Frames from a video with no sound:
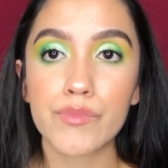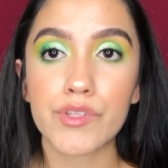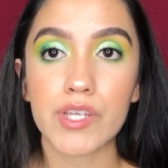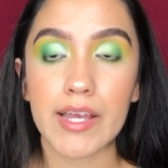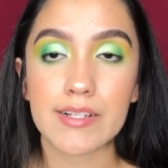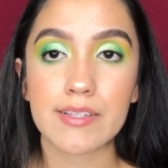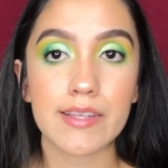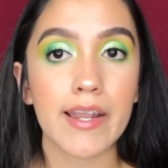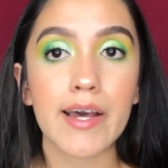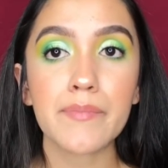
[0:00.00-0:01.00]
to get
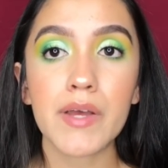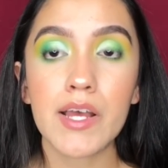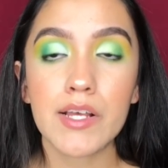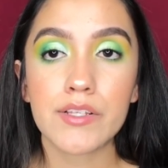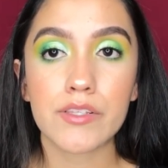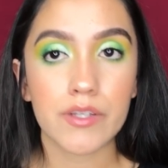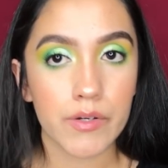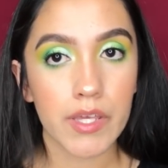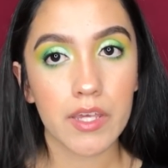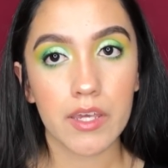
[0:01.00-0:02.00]
set up so
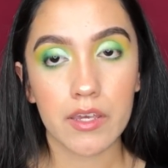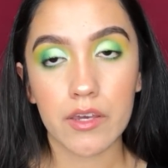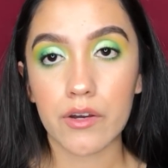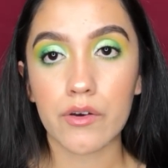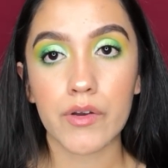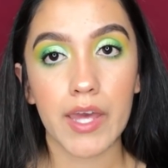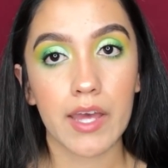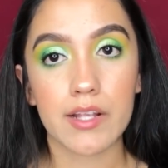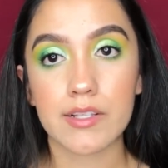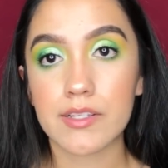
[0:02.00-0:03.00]
he can go
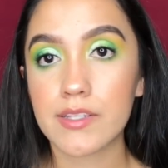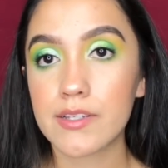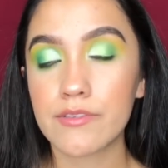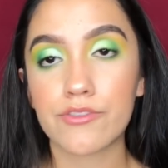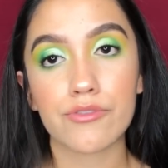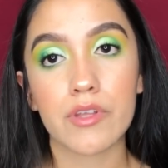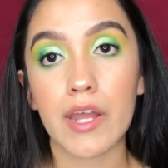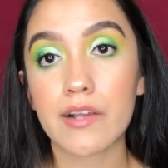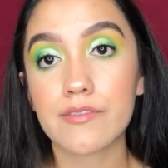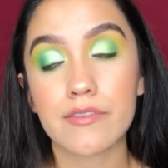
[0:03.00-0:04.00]
and do the
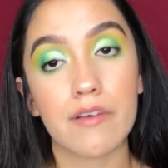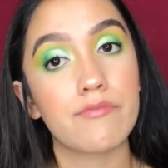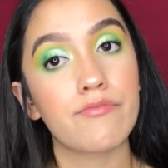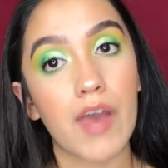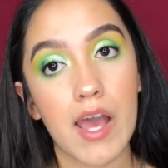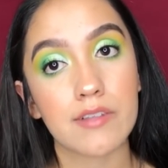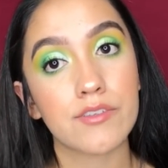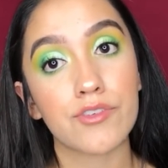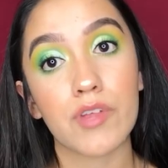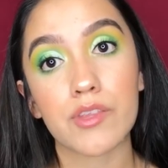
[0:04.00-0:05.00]
next stuff at
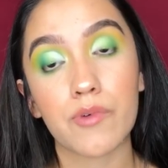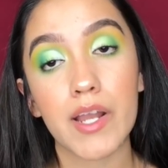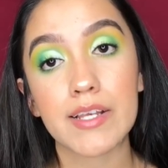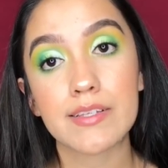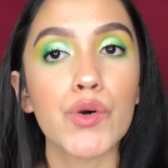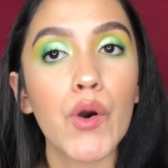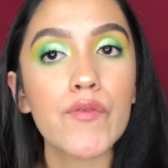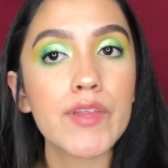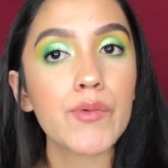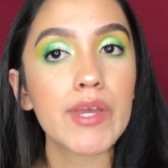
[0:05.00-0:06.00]
Ciudad Juarez. So
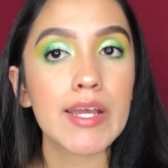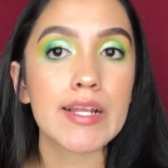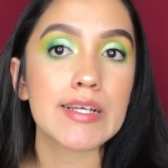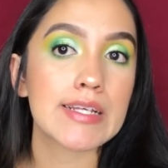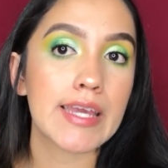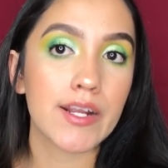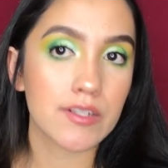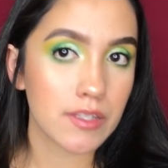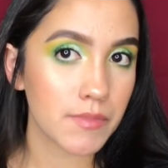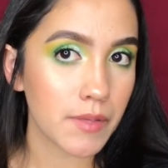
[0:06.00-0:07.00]
hopefully we get to hear
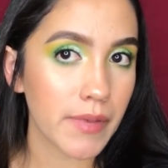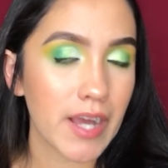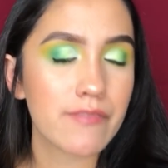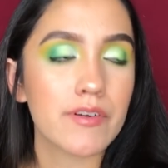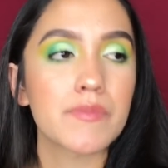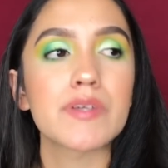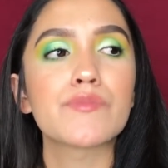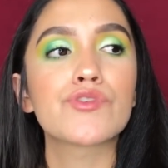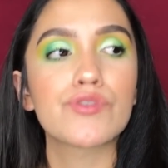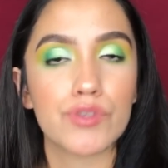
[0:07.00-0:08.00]
something back from them
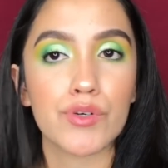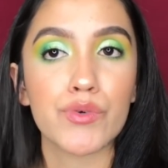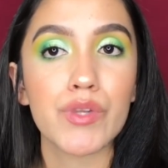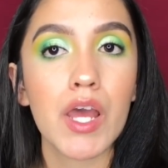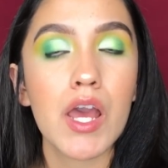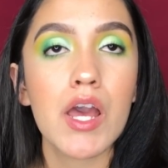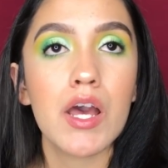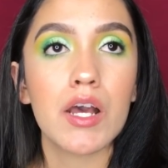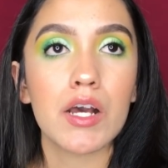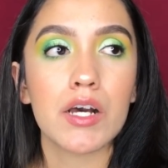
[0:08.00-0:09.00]
soon.
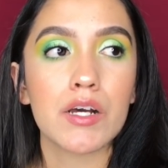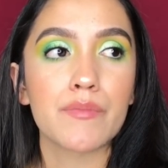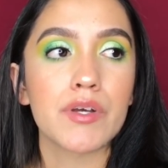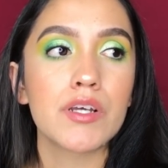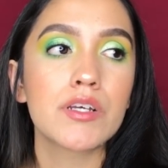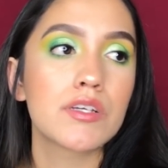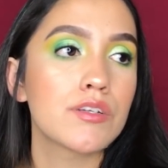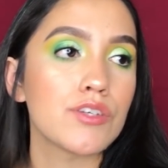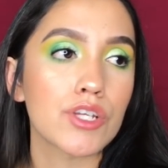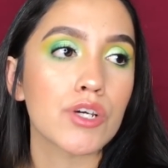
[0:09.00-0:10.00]
I
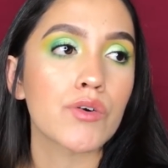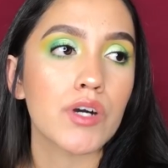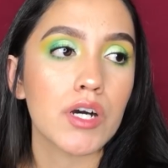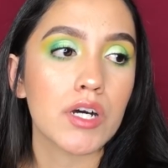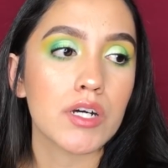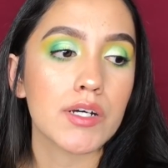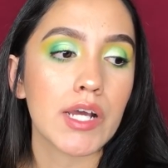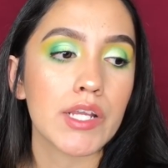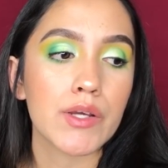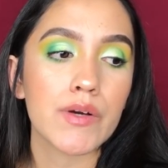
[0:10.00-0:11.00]

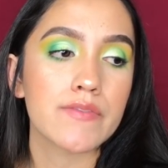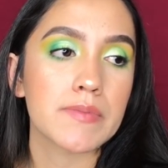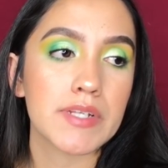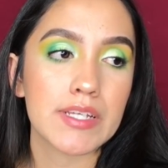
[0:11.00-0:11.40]
know every